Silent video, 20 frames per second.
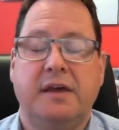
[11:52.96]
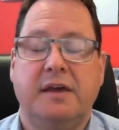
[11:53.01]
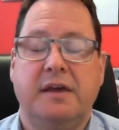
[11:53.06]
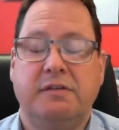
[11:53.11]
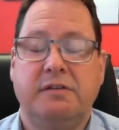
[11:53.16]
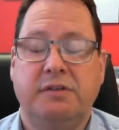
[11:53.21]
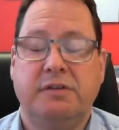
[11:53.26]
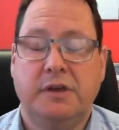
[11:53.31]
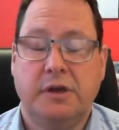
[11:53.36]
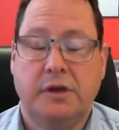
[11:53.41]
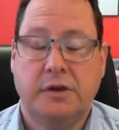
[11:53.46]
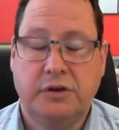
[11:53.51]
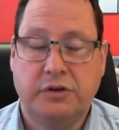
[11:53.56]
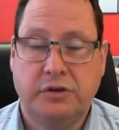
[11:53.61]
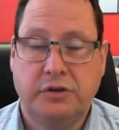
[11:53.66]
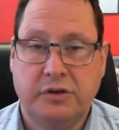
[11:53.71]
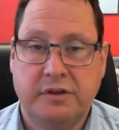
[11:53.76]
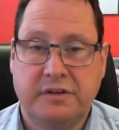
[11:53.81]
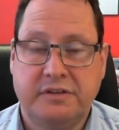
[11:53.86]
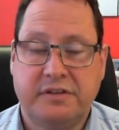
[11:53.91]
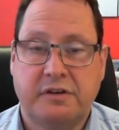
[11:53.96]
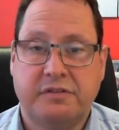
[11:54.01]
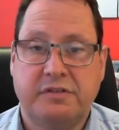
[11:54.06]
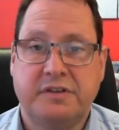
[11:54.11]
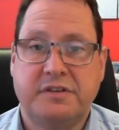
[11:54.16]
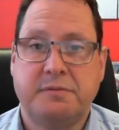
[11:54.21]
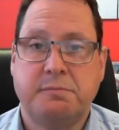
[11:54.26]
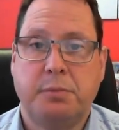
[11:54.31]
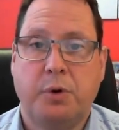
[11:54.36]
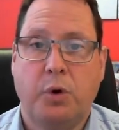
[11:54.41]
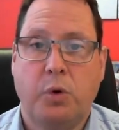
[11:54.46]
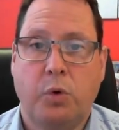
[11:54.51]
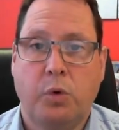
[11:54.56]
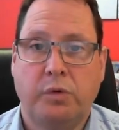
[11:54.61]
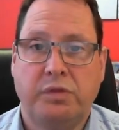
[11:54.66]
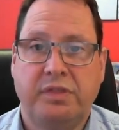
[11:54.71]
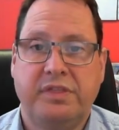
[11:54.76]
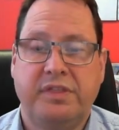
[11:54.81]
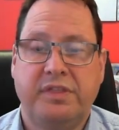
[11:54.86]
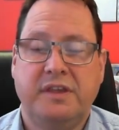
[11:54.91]
If you're going to do it yourself, it's
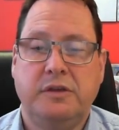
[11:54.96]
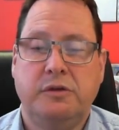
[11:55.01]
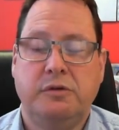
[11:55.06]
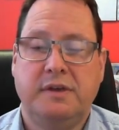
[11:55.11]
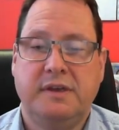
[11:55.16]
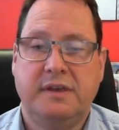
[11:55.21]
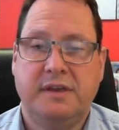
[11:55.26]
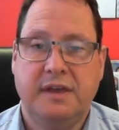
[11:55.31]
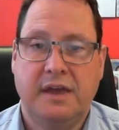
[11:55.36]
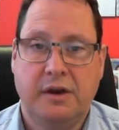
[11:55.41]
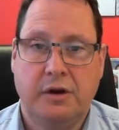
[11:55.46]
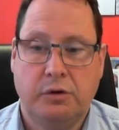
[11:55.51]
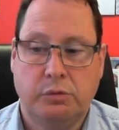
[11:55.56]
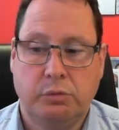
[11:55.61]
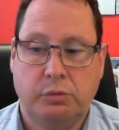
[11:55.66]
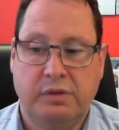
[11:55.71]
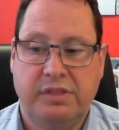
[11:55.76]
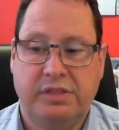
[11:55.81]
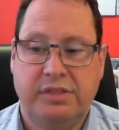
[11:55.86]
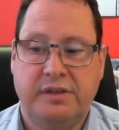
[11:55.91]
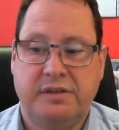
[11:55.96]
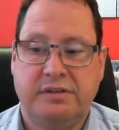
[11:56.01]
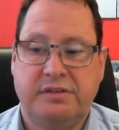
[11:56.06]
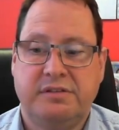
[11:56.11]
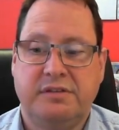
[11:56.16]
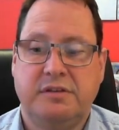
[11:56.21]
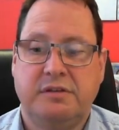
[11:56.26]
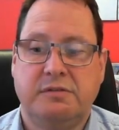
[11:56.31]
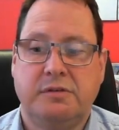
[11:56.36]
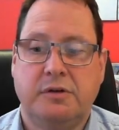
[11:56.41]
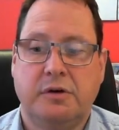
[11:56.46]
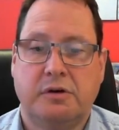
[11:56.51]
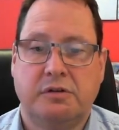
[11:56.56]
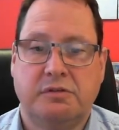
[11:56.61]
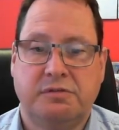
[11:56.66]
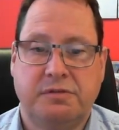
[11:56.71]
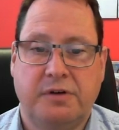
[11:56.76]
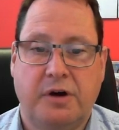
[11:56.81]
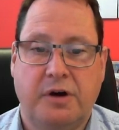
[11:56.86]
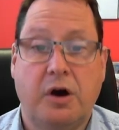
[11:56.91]
important that you get on with this. You've got
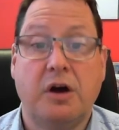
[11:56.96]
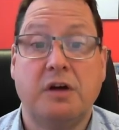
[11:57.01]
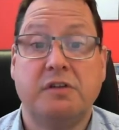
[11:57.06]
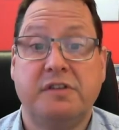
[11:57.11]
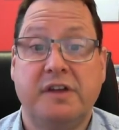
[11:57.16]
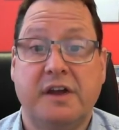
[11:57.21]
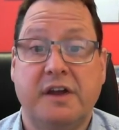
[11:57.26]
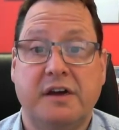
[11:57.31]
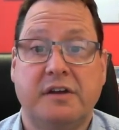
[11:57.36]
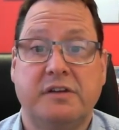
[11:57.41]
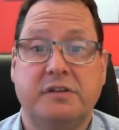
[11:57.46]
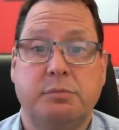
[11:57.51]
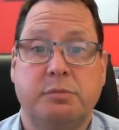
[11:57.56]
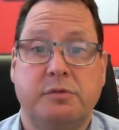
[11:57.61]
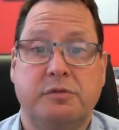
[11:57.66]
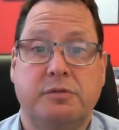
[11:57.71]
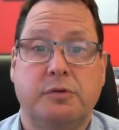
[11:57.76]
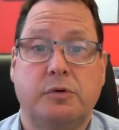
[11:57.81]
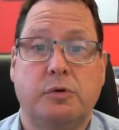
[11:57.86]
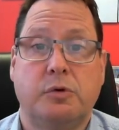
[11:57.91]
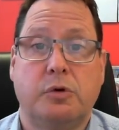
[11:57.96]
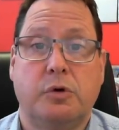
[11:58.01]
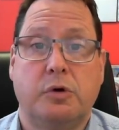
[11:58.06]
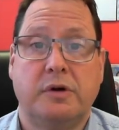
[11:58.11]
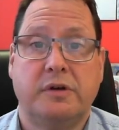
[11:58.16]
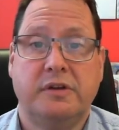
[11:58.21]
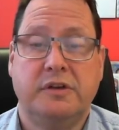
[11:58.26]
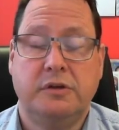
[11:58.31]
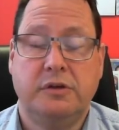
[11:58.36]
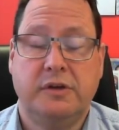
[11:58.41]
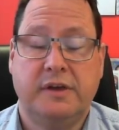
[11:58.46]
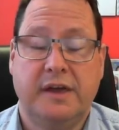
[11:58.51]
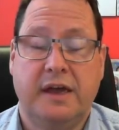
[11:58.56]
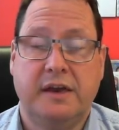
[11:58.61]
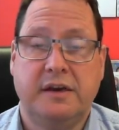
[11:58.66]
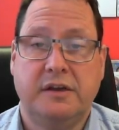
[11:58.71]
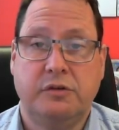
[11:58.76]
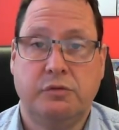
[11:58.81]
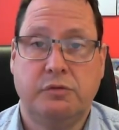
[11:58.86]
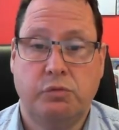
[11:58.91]
5 days before you
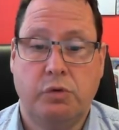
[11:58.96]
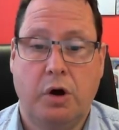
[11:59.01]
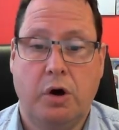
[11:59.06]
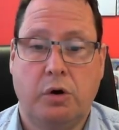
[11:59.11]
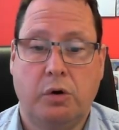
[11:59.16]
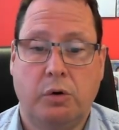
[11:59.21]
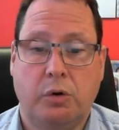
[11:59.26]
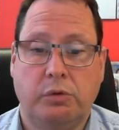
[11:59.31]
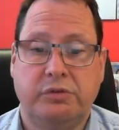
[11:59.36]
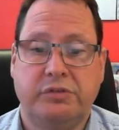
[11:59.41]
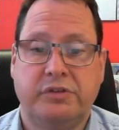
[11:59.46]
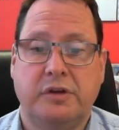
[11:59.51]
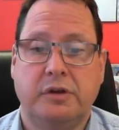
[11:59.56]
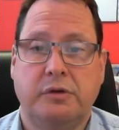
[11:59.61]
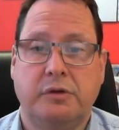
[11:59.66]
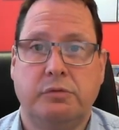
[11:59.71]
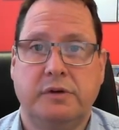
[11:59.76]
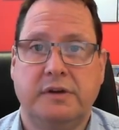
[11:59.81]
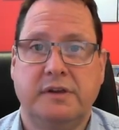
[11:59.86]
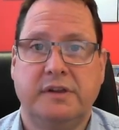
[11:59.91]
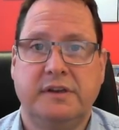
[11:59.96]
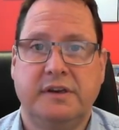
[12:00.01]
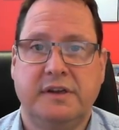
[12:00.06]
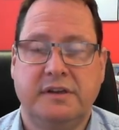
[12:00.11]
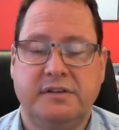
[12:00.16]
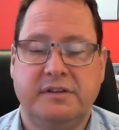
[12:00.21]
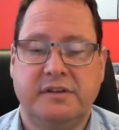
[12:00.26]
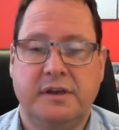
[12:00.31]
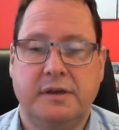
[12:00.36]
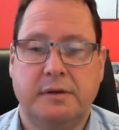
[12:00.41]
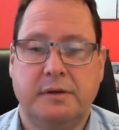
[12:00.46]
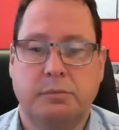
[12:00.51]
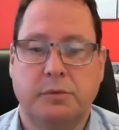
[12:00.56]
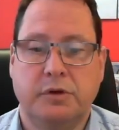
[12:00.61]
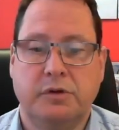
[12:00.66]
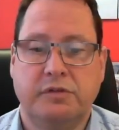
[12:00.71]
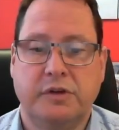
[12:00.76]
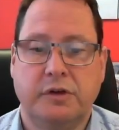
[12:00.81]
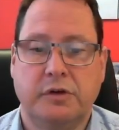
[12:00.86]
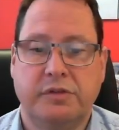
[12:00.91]
can enrol, so you really need to get
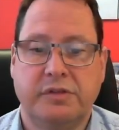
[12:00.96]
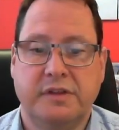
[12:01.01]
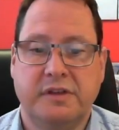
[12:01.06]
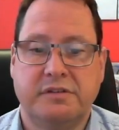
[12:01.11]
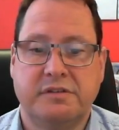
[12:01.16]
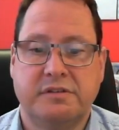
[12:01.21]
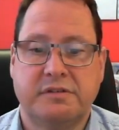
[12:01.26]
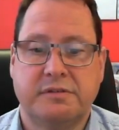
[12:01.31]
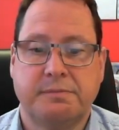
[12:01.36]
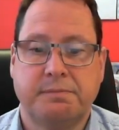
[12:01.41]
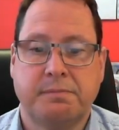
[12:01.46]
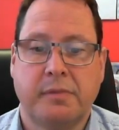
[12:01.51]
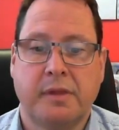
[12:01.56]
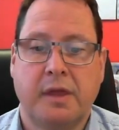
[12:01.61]
moving on this.